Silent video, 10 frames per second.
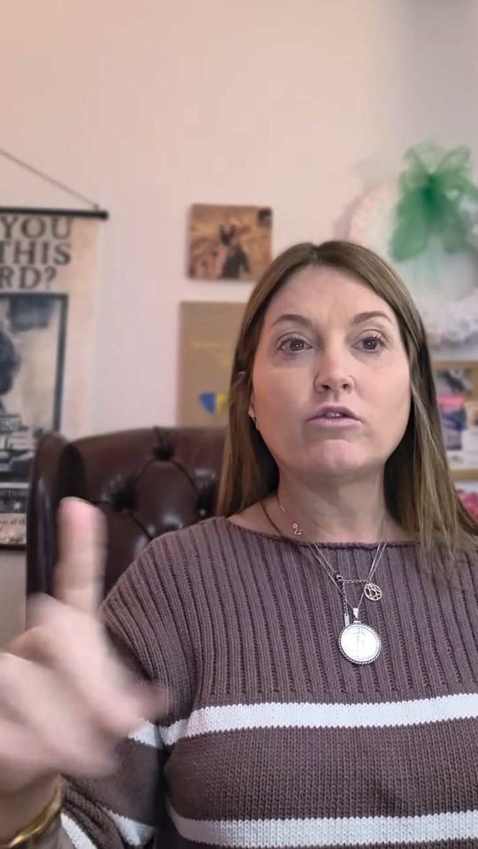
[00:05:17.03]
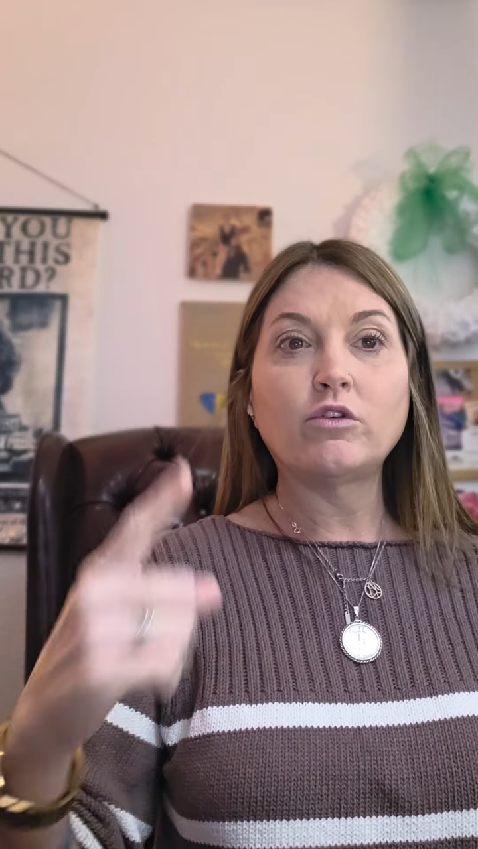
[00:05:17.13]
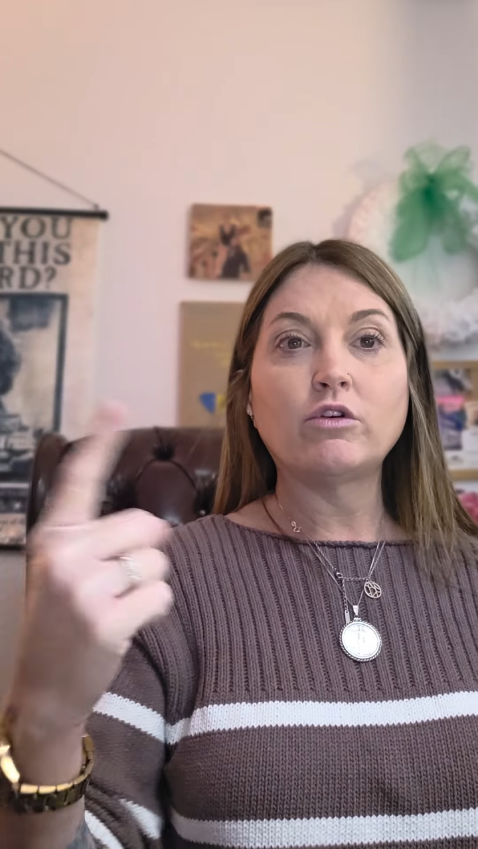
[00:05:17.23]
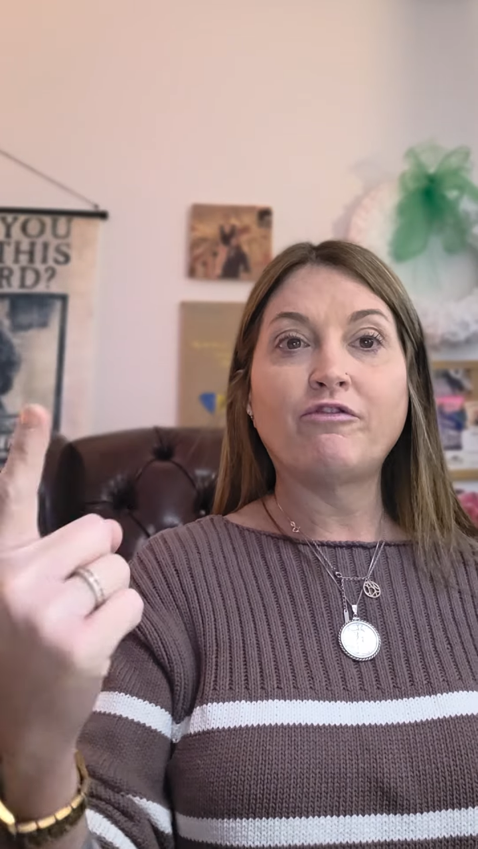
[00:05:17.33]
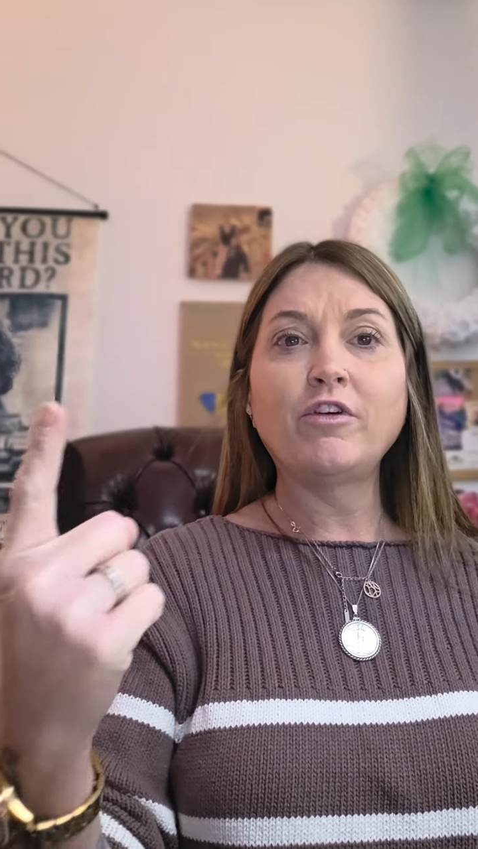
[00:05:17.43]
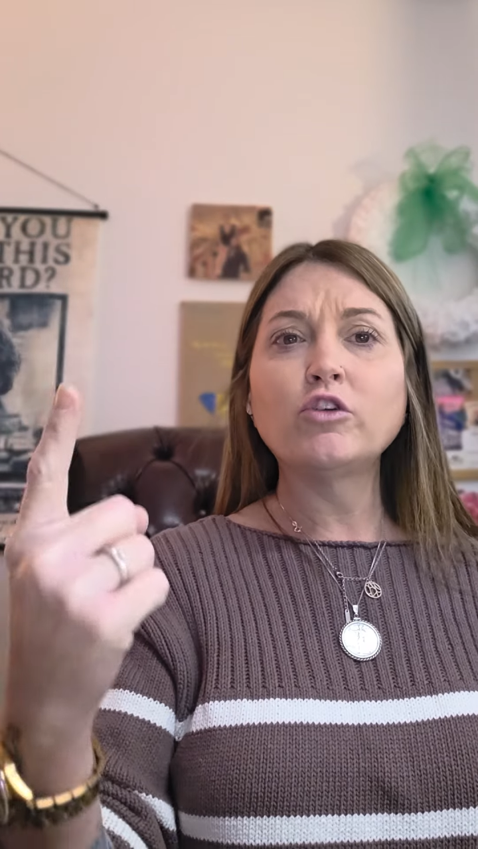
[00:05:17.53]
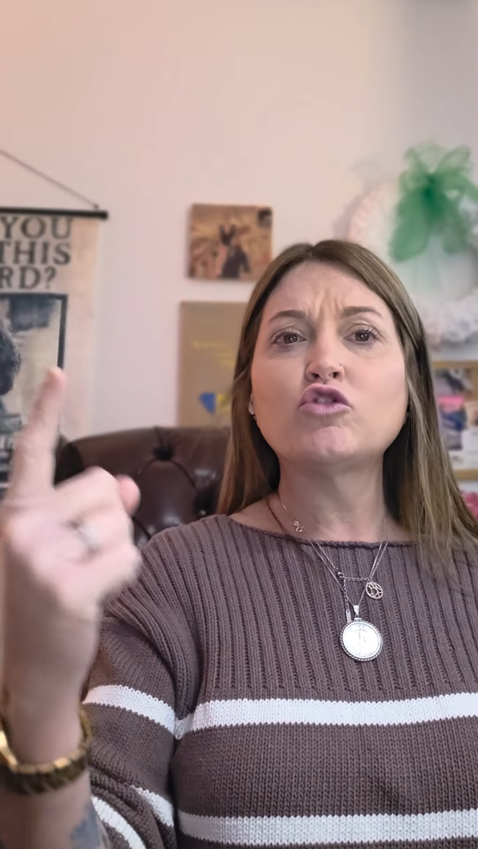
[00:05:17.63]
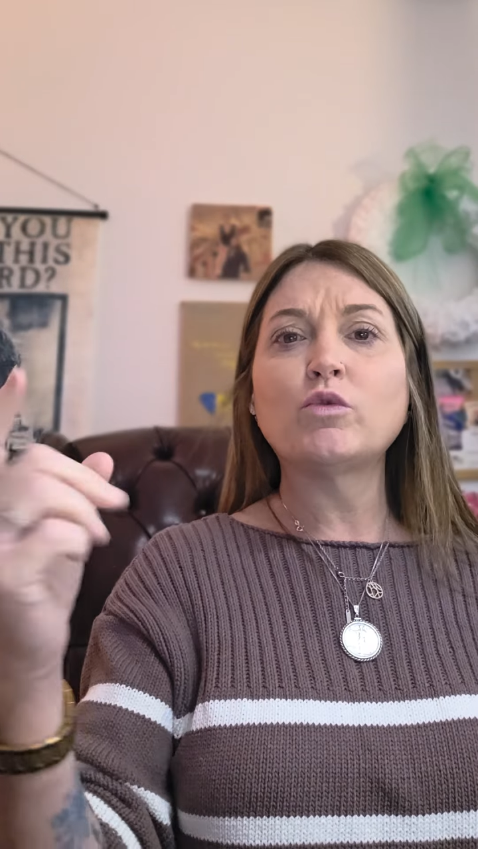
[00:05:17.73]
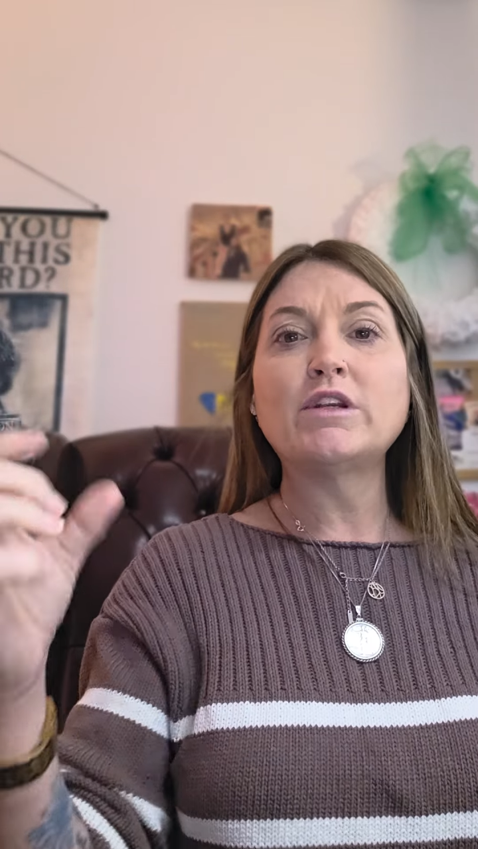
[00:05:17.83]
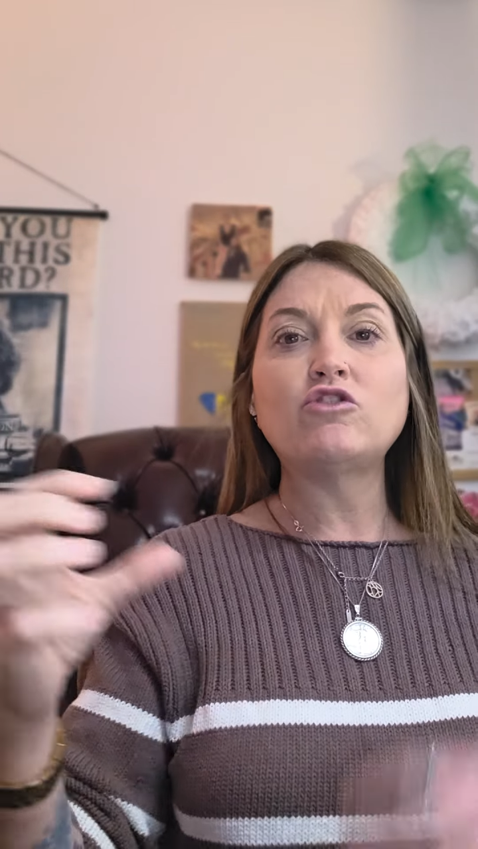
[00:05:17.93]
So your first
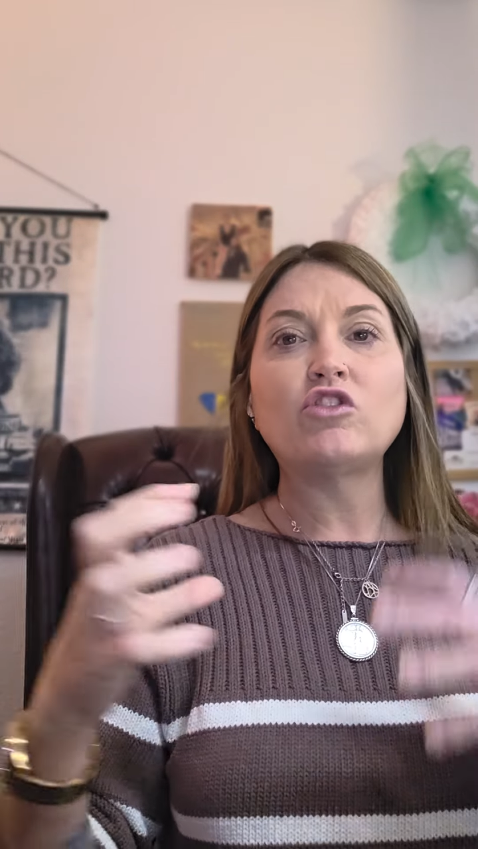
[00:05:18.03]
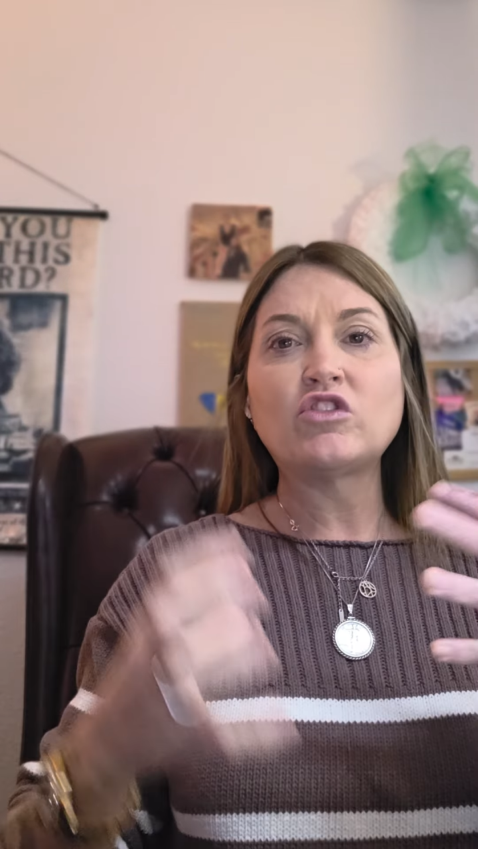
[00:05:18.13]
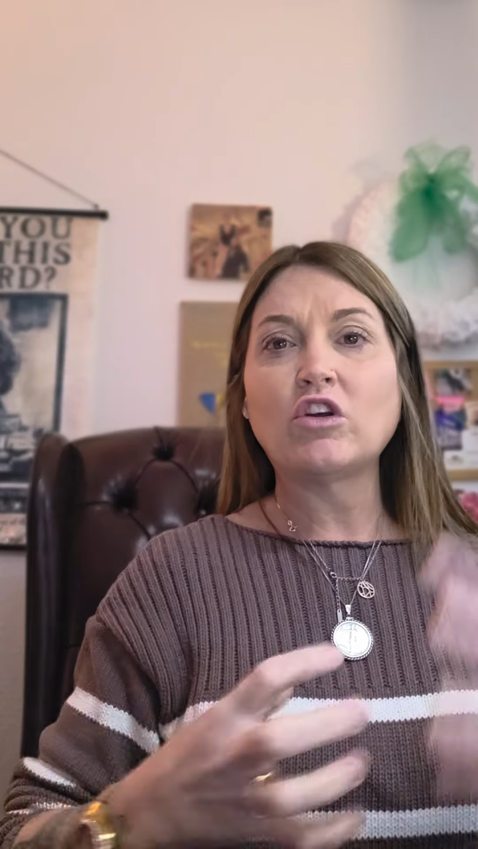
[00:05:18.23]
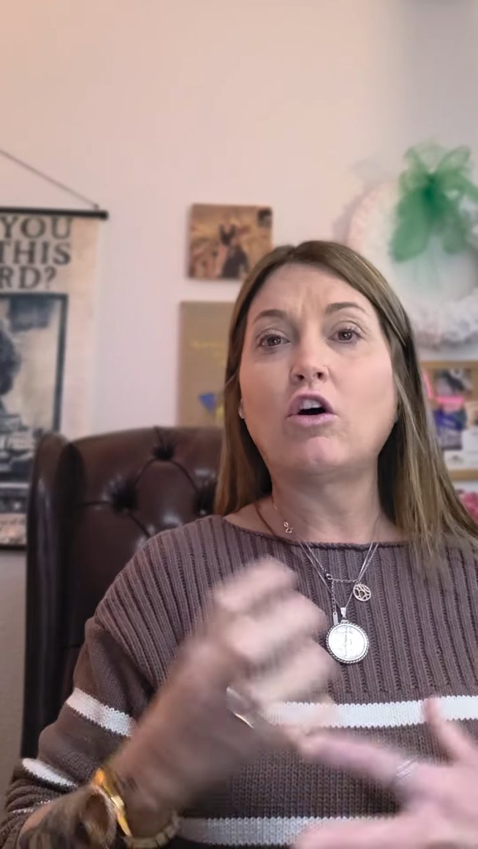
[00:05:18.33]
one is just the